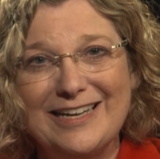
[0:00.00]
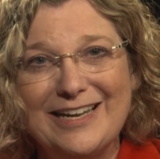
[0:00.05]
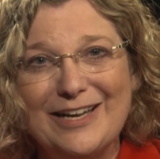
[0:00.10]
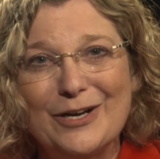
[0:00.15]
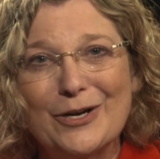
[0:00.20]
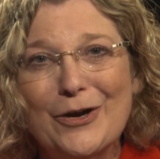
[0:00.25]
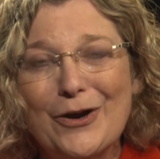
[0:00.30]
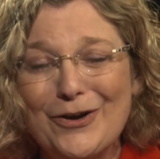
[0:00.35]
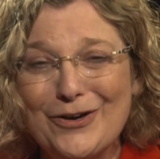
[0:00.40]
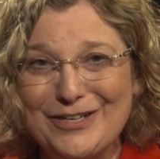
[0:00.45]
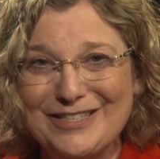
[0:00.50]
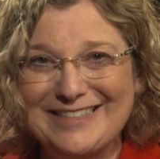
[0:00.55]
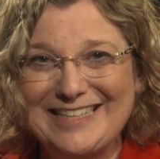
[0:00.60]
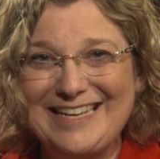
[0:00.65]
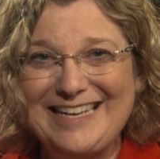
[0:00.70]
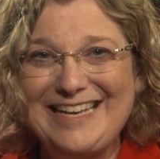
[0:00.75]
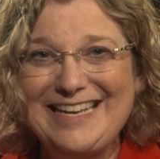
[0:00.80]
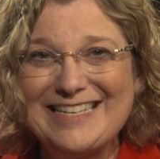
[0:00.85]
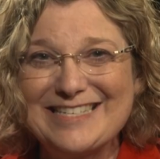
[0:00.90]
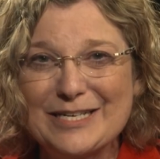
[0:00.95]
Currently,
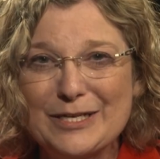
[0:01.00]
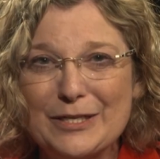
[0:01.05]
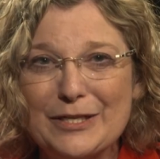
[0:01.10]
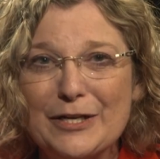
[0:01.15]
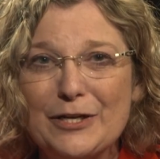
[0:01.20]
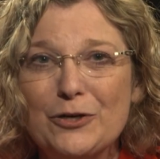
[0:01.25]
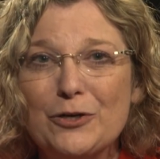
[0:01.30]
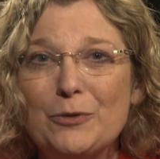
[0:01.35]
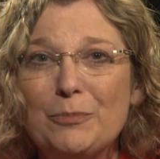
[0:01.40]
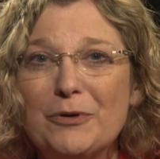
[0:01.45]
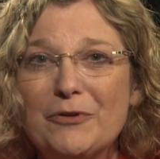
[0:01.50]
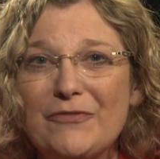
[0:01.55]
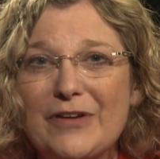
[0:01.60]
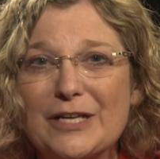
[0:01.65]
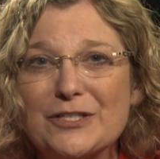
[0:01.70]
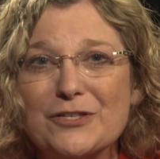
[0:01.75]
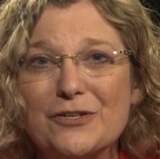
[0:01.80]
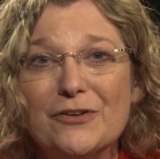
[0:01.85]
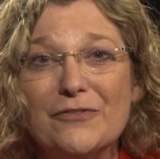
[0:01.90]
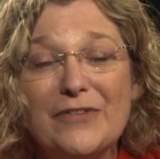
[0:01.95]
he's a clinical
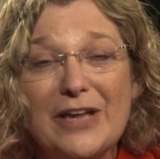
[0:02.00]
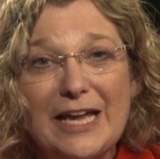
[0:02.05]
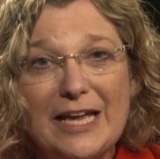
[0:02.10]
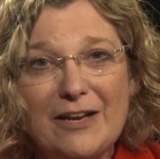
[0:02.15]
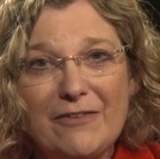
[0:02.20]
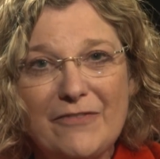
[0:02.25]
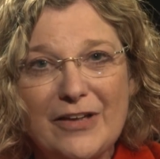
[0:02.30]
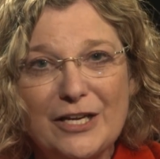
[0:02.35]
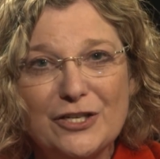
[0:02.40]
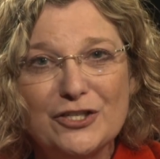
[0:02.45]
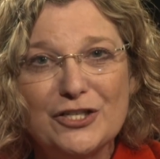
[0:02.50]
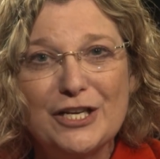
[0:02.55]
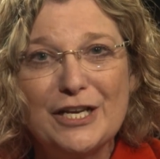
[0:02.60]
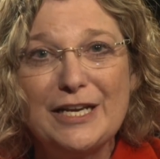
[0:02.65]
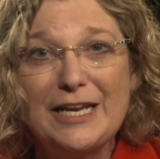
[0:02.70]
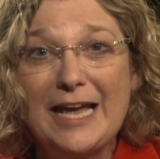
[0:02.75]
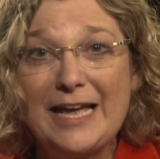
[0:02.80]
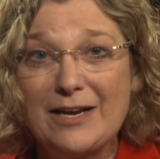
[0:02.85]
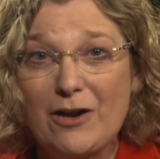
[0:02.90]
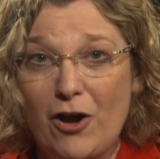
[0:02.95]
professor of innovation
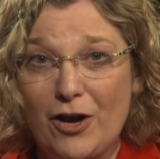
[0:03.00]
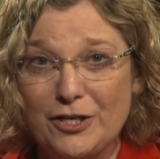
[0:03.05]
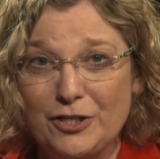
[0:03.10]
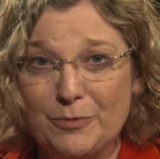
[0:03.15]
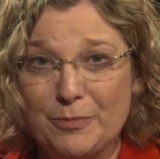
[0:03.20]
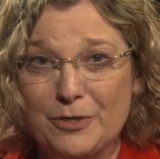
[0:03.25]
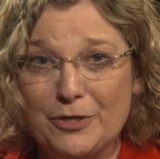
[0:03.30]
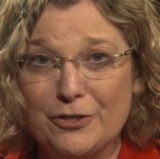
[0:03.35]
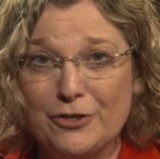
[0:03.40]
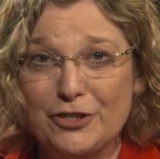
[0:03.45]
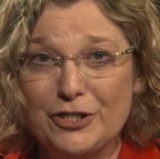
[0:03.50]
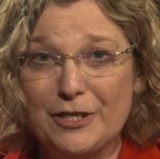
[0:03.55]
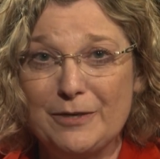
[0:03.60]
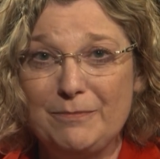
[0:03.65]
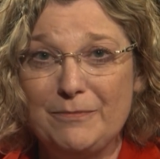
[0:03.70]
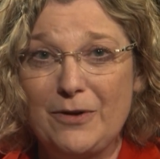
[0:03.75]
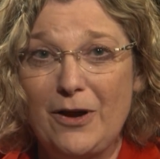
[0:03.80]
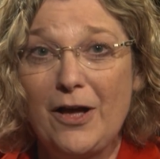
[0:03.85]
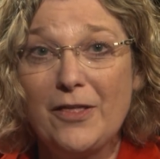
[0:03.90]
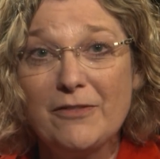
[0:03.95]
and entrepreneurship
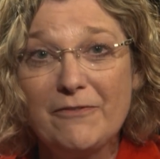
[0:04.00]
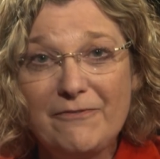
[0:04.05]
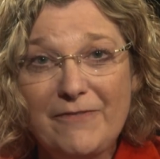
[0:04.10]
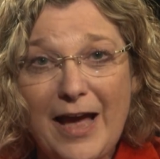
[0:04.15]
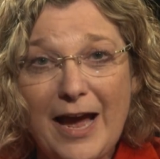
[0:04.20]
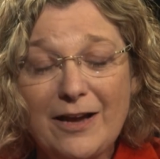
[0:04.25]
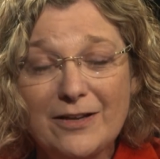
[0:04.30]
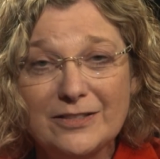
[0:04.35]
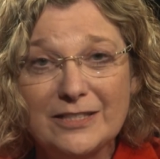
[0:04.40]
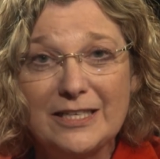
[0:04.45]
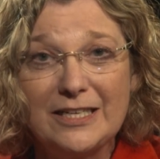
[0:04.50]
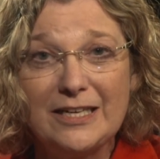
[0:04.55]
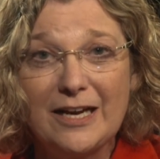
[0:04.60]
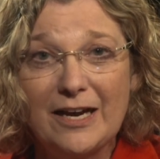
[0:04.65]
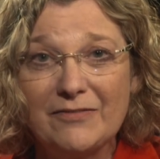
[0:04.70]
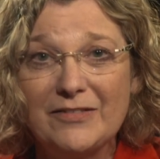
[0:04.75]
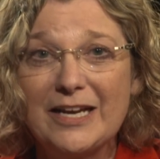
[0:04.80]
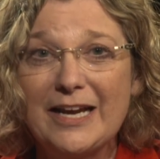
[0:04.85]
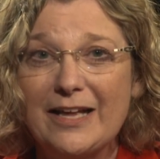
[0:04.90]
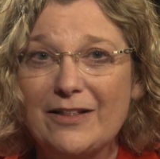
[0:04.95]
on the faculty of
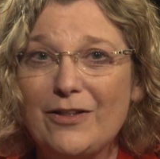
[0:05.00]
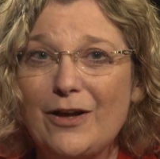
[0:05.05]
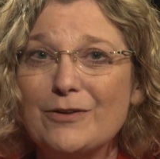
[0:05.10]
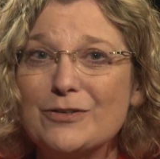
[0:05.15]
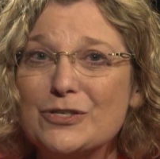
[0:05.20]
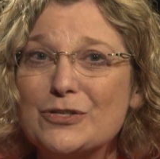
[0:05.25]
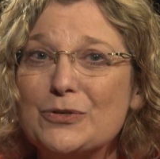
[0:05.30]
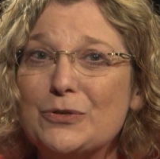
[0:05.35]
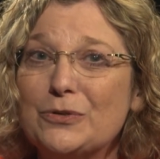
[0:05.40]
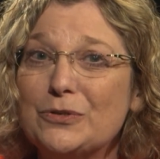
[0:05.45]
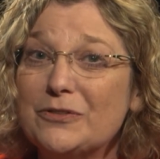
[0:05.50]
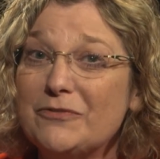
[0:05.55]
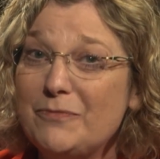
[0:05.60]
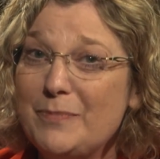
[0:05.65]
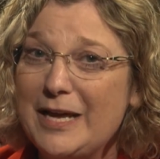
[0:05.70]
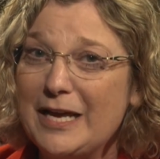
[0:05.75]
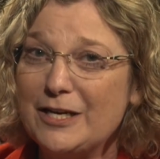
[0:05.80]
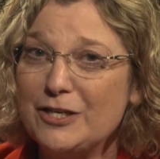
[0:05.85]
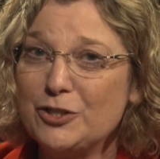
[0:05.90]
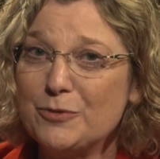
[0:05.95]
the Kellogg School of
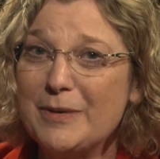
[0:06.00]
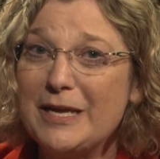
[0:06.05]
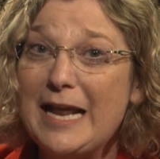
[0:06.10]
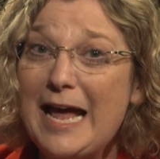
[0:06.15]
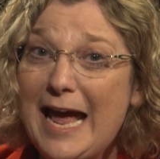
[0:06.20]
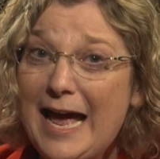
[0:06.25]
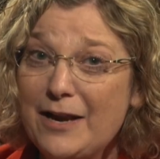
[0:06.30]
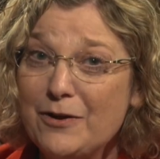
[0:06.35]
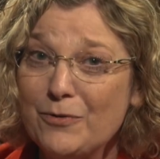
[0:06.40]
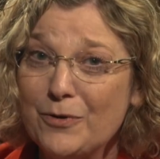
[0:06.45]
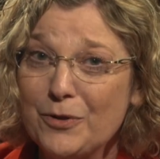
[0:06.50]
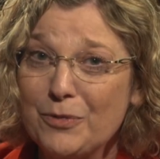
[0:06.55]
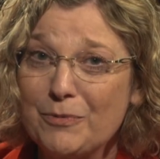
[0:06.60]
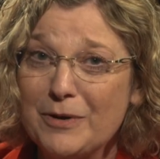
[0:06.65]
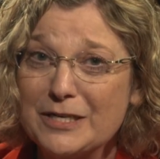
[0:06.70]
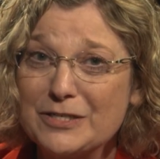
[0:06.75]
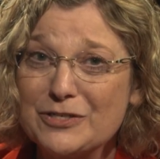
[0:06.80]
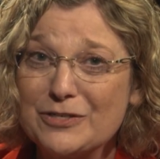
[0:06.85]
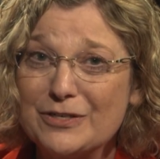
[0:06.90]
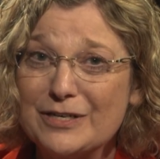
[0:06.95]
Management at
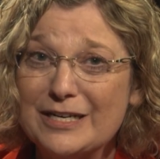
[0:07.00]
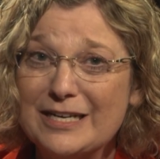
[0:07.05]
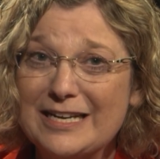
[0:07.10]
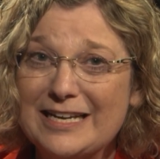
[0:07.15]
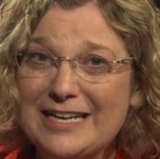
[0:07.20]
Northwestern.